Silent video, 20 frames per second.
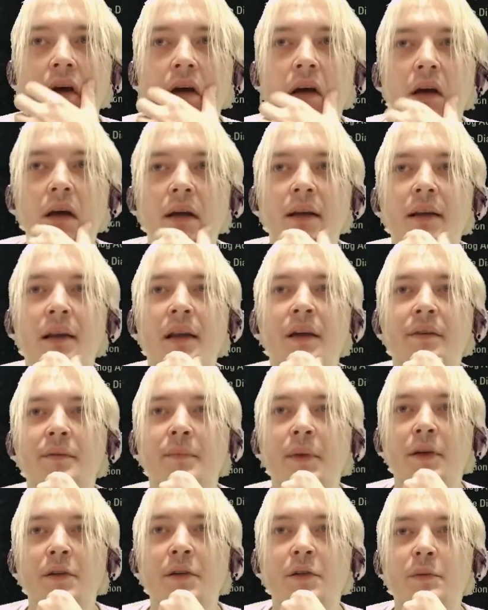Left
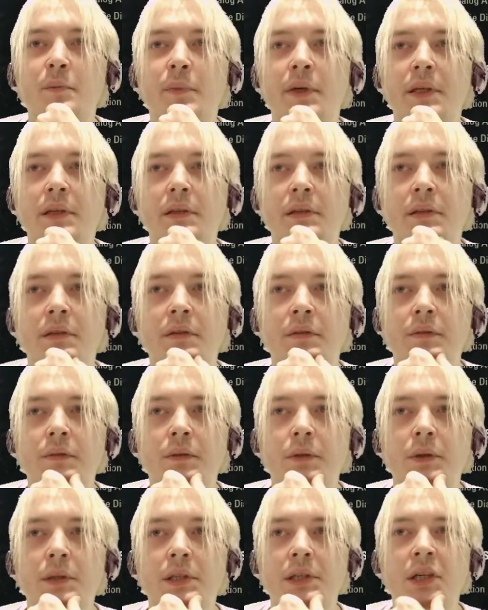mouse button
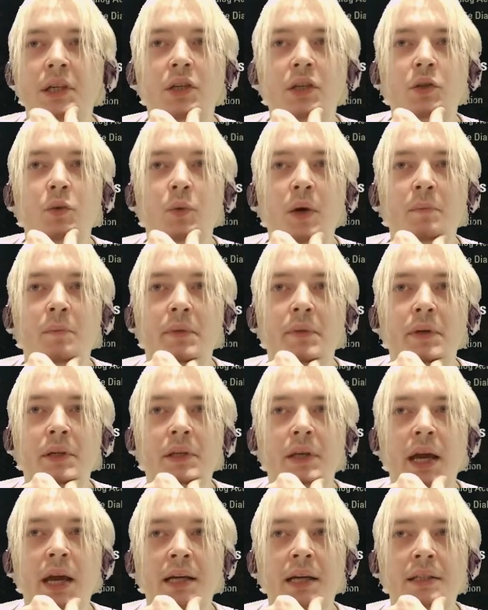for siege weapon,
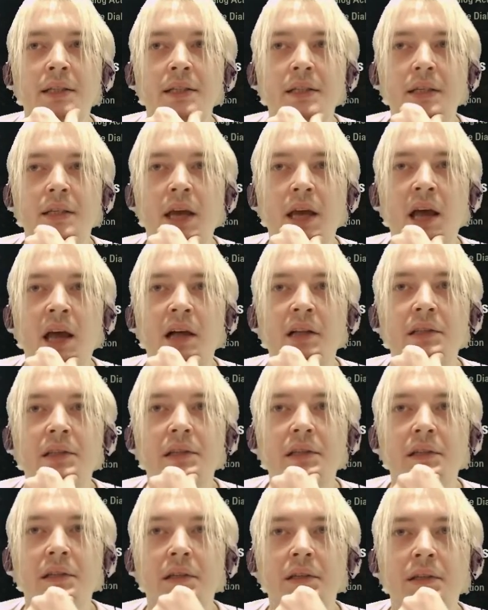exit Alt.
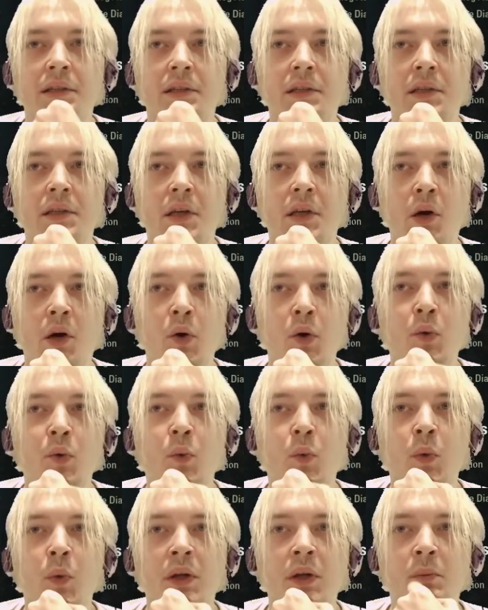Stow
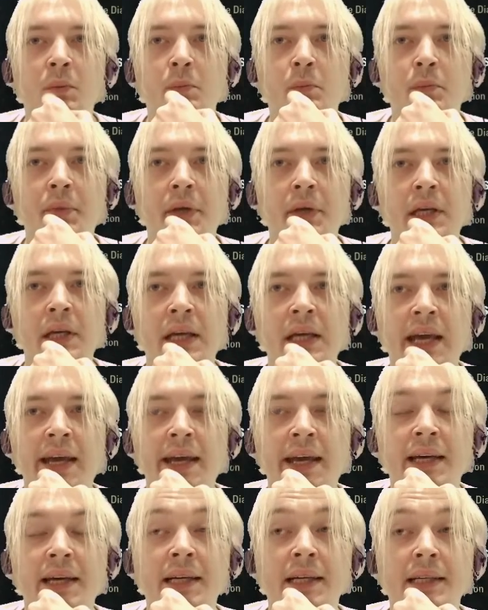will be
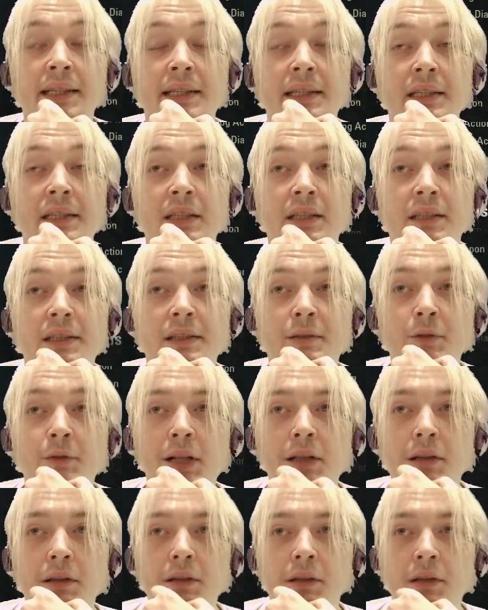X.
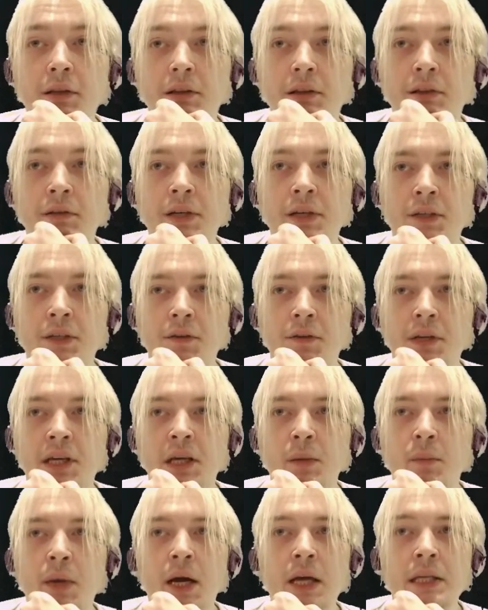Well, the rest of the
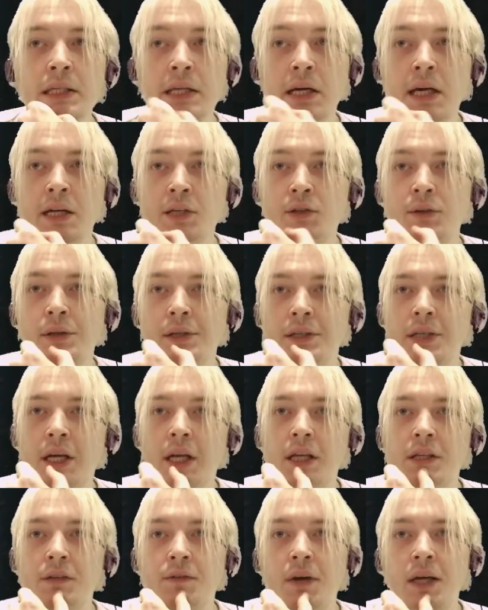keybinds are actually
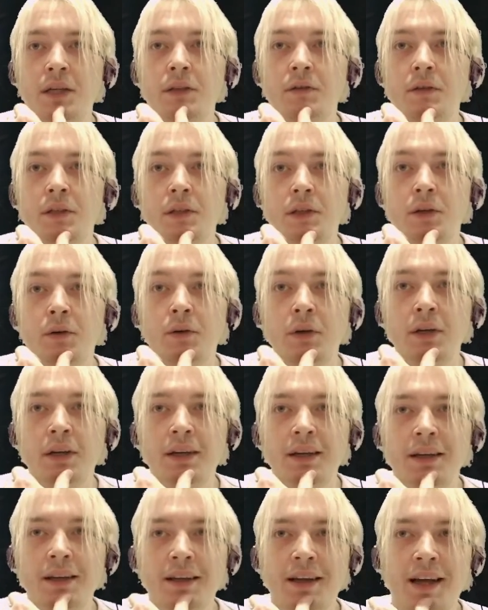satisfactory, so
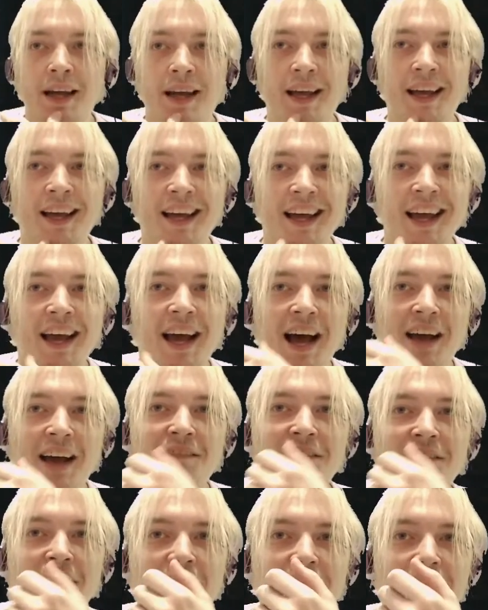I
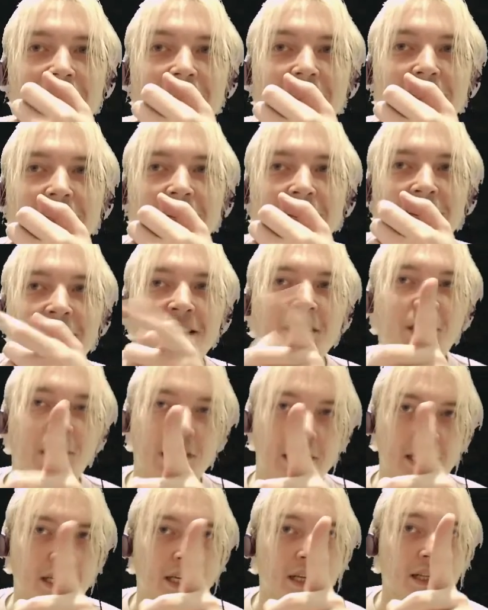find it
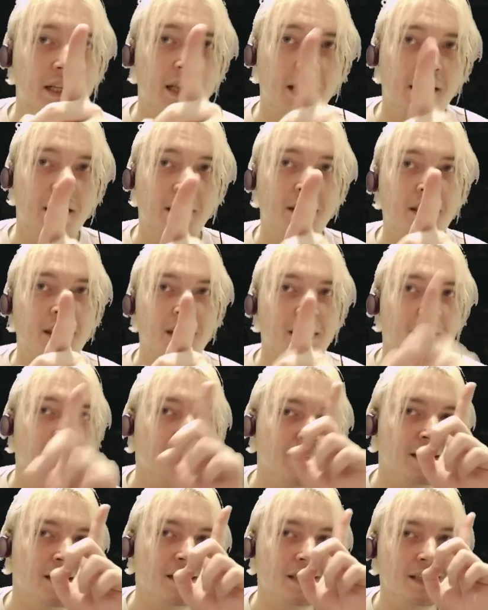interesting that there
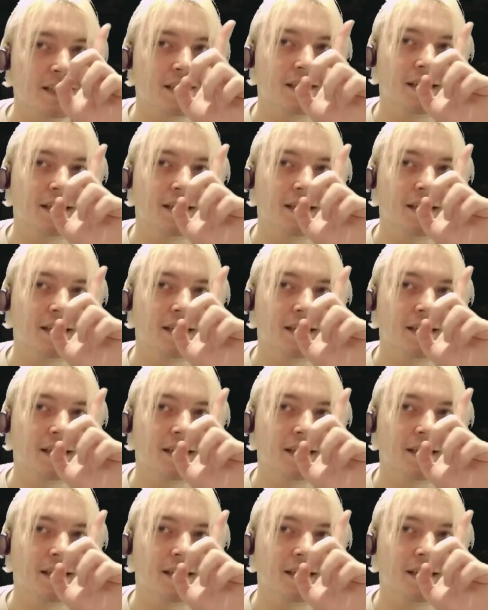is